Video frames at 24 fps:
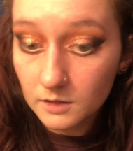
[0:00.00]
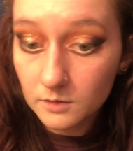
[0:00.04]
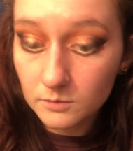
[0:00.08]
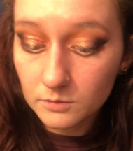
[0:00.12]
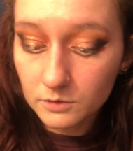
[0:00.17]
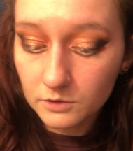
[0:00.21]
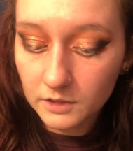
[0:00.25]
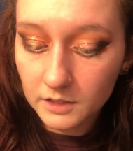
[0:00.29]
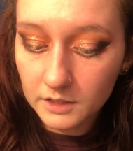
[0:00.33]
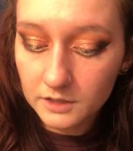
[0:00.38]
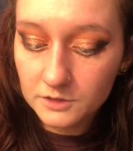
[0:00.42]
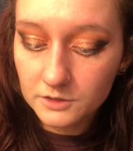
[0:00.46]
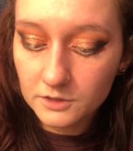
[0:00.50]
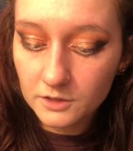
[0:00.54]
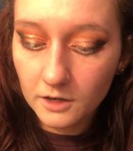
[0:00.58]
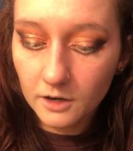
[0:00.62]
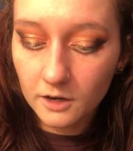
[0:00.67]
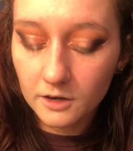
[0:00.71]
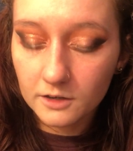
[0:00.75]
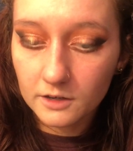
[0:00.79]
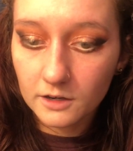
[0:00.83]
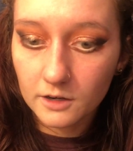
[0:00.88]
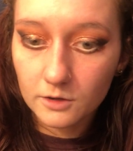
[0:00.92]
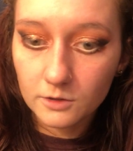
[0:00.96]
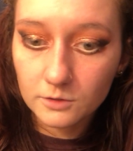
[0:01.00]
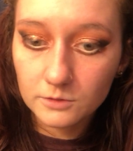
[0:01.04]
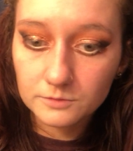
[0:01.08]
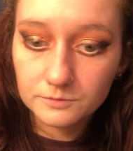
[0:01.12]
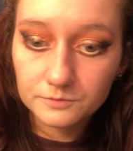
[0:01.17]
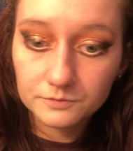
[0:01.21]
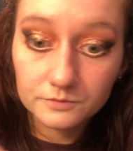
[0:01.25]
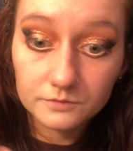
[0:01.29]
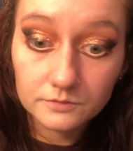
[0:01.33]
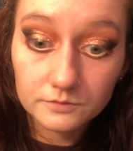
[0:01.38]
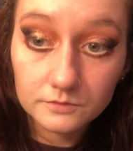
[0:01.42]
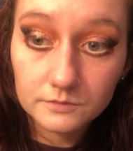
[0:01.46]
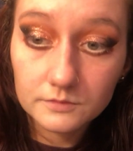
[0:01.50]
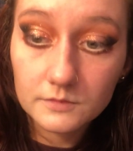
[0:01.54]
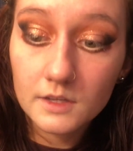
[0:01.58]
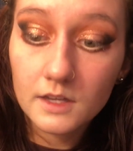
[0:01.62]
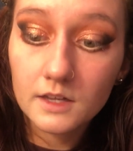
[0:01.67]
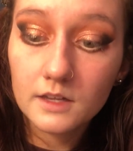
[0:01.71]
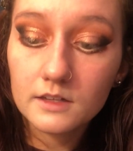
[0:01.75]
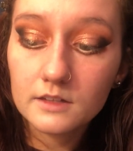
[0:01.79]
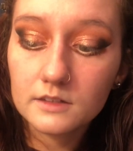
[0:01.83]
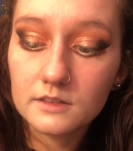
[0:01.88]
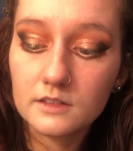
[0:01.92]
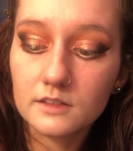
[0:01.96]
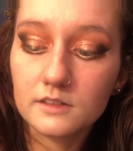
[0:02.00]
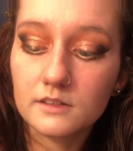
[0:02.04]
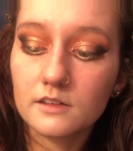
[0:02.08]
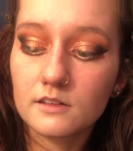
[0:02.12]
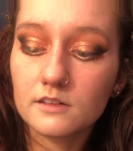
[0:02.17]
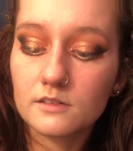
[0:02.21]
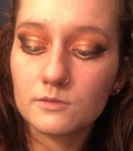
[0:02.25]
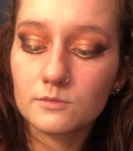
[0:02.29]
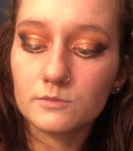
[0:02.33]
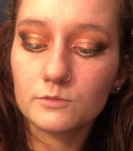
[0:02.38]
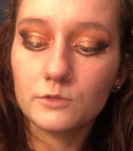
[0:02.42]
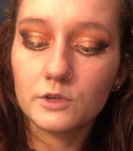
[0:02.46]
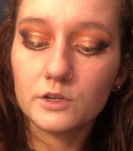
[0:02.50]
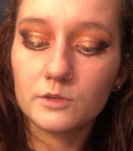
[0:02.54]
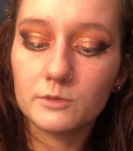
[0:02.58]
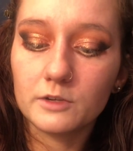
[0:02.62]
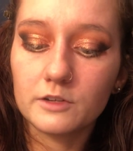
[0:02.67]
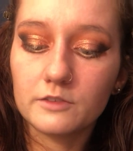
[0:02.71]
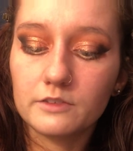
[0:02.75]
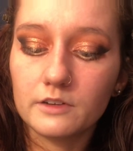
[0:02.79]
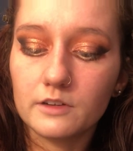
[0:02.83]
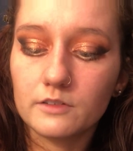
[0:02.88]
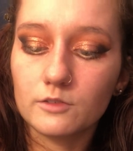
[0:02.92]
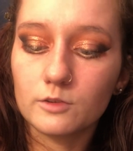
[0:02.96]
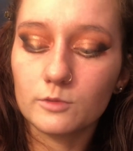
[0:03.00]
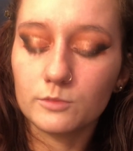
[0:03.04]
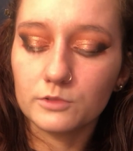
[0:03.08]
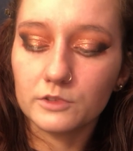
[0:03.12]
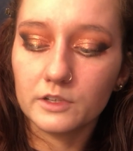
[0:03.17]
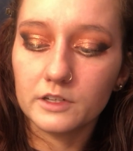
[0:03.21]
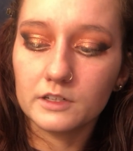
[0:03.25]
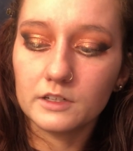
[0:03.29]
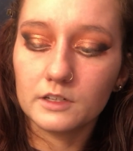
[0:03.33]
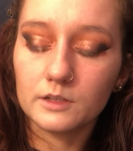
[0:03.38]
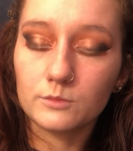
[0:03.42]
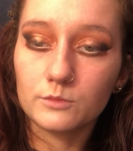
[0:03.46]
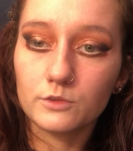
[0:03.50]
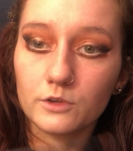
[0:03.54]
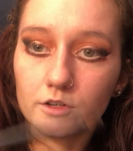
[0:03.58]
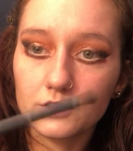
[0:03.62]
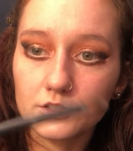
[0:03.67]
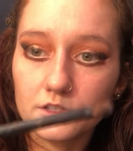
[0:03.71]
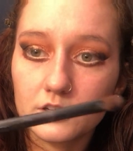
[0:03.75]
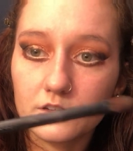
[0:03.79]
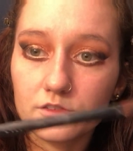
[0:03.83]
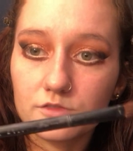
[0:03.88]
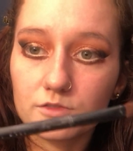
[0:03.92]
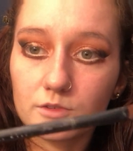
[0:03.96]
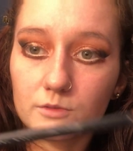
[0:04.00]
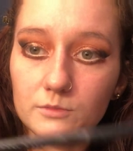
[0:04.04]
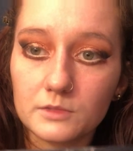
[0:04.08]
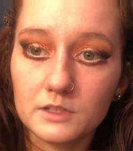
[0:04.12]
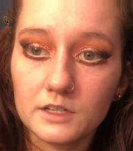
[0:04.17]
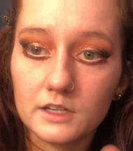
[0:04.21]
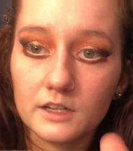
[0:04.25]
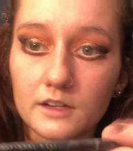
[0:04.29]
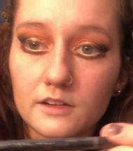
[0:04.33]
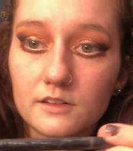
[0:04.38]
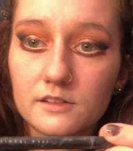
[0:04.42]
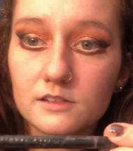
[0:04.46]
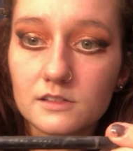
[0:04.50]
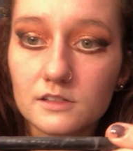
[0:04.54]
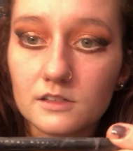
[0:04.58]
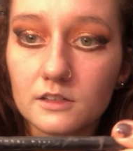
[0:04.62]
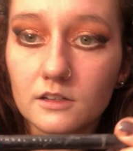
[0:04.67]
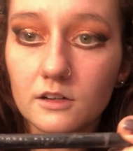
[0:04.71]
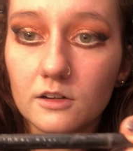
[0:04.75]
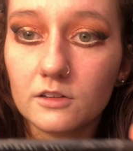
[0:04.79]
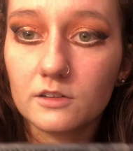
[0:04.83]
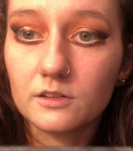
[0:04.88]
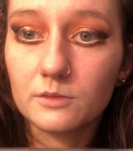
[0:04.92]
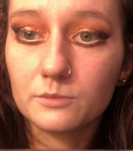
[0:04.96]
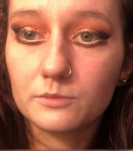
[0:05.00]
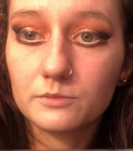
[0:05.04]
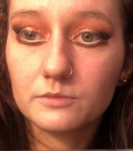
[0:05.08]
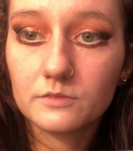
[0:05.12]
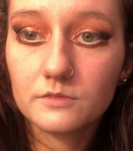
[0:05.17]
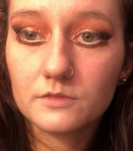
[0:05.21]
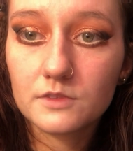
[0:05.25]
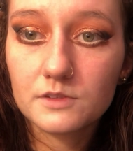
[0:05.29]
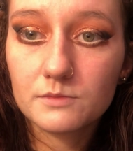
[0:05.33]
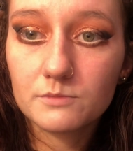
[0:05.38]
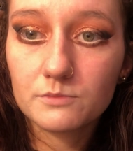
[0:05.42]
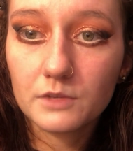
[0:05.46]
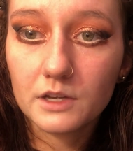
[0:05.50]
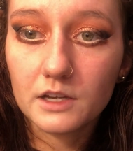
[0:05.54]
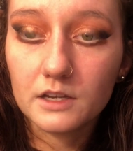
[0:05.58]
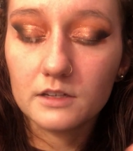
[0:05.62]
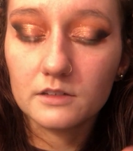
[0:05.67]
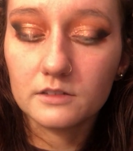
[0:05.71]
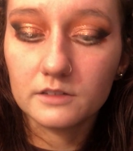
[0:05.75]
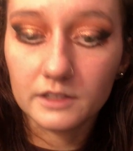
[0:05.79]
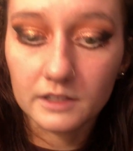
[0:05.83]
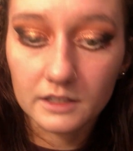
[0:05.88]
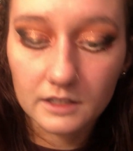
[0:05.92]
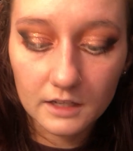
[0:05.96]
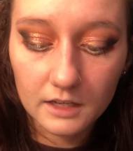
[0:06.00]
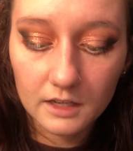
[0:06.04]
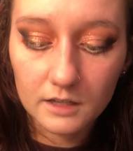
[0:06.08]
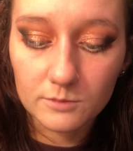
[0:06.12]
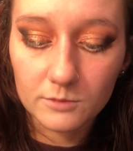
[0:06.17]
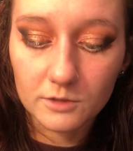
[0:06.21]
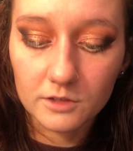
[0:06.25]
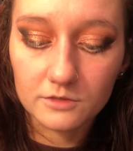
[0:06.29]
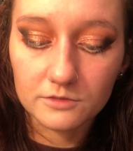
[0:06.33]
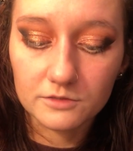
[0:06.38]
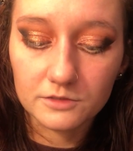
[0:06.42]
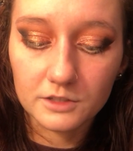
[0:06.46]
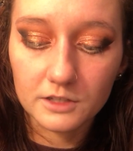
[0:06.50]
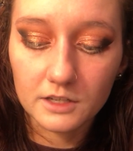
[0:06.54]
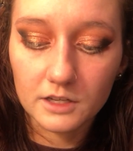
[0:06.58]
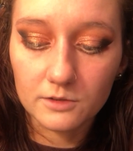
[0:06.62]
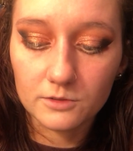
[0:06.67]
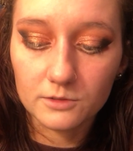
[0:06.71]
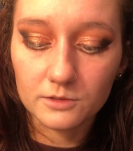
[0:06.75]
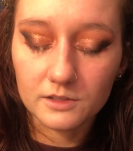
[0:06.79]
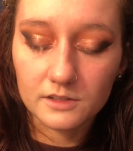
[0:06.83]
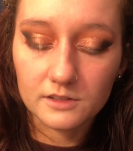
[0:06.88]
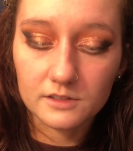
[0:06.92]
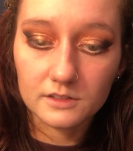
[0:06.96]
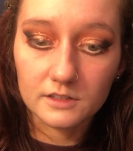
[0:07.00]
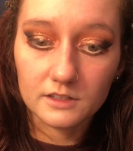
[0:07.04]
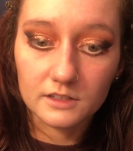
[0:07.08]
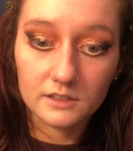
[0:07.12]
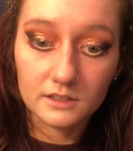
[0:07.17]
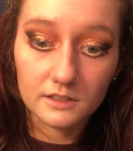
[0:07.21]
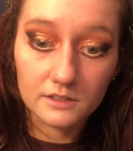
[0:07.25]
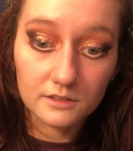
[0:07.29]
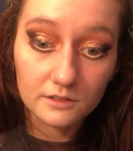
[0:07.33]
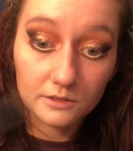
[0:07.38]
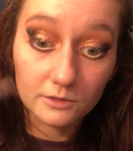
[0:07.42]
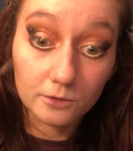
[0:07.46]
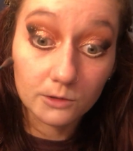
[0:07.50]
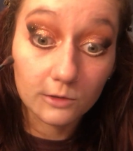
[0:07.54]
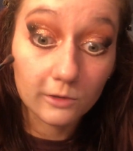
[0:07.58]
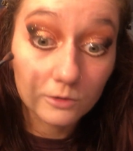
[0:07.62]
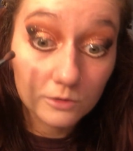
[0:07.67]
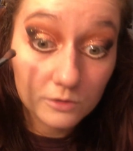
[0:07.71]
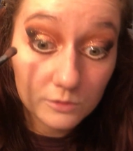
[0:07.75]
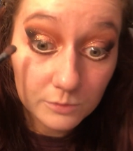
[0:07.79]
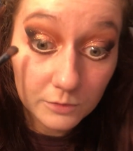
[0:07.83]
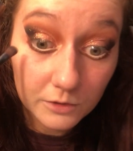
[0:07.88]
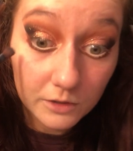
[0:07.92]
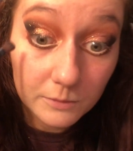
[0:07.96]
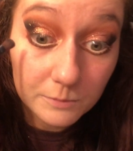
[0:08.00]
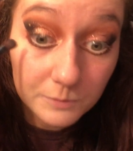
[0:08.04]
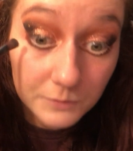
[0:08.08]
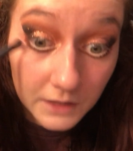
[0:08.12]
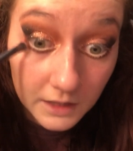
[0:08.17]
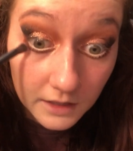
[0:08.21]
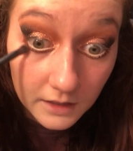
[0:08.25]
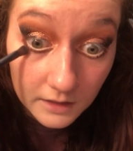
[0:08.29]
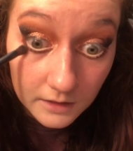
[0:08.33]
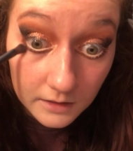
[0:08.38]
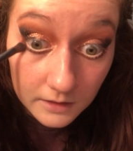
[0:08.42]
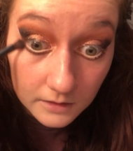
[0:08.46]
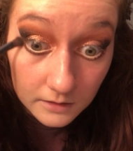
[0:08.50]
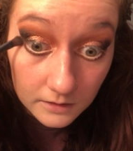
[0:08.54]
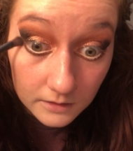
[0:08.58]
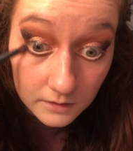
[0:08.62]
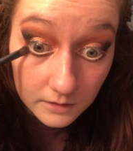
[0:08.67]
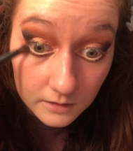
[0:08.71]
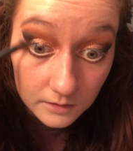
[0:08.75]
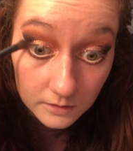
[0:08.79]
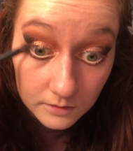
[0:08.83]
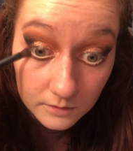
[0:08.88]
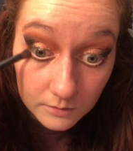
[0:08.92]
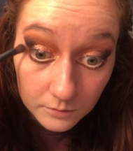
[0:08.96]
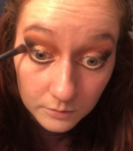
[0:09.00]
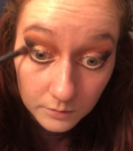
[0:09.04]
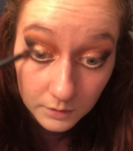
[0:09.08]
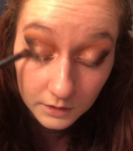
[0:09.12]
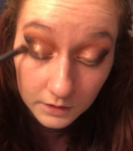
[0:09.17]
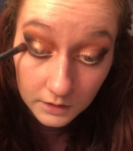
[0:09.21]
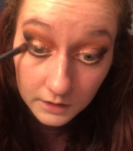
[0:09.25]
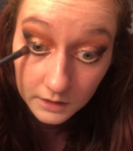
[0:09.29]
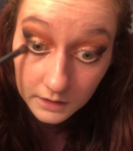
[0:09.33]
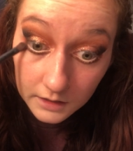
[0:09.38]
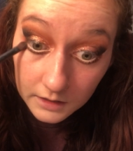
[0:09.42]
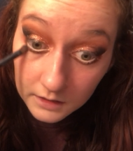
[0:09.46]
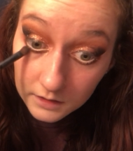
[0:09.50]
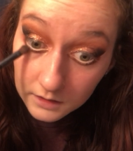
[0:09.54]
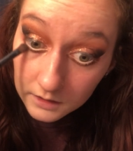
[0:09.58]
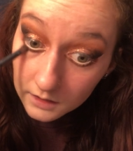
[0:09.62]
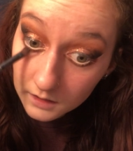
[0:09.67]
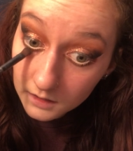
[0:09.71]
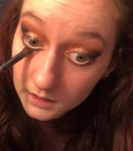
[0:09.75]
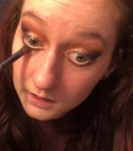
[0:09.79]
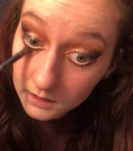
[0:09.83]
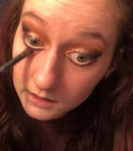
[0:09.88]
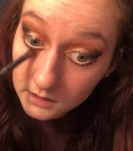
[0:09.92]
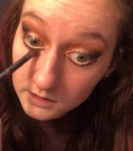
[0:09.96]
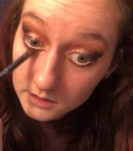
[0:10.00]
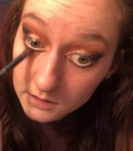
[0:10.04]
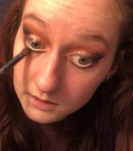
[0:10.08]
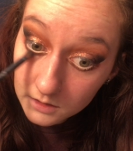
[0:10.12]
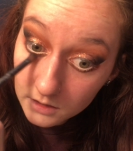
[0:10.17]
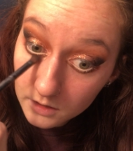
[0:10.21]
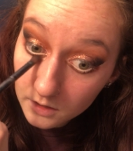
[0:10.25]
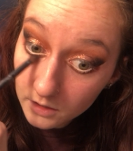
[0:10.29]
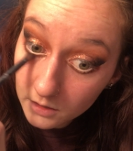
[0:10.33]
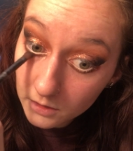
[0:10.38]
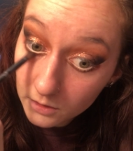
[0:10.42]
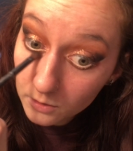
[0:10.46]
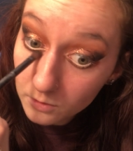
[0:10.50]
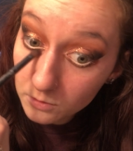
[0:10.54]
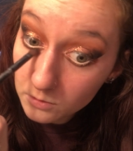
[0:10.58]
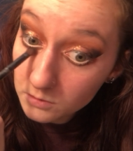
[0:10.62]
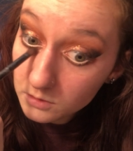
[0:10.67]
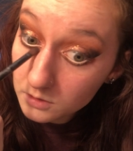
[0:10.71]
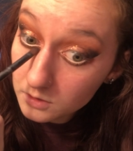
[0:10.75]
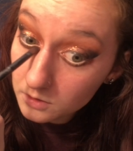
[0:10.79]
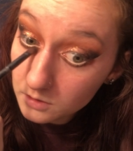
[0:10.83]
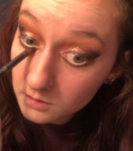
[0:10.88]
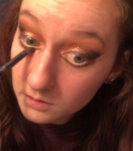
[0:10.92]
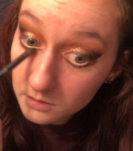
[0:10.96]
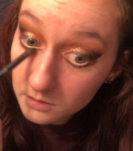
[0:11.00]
blend your heart out. This is one of my favorite blending brushes from NYX. All the paint like came off, you can't really see, and it's gross, but blend it out.